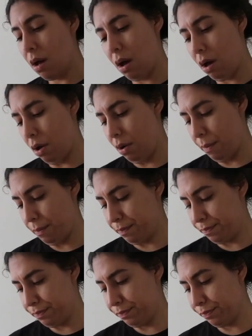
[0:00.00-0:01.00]

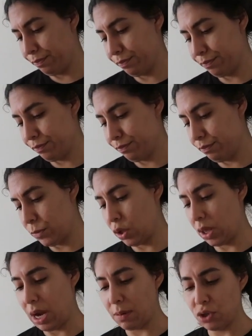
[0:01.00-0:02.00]
so
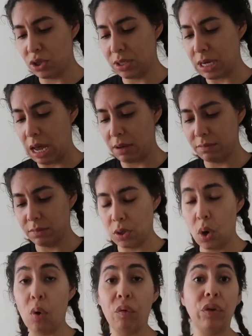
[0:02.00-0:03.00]
that I'm just not
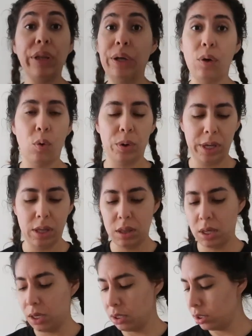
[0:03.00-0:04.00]
overly hoarding
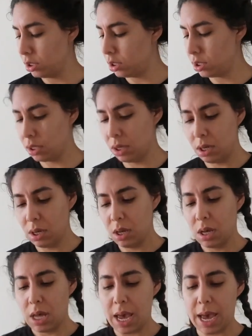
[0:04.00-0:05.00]
things,
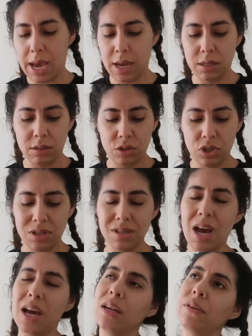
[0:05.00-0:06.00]
and just
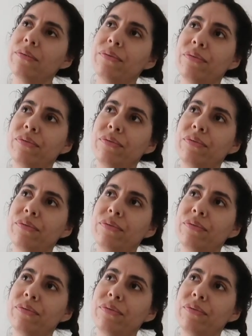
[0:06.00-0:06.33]
kind of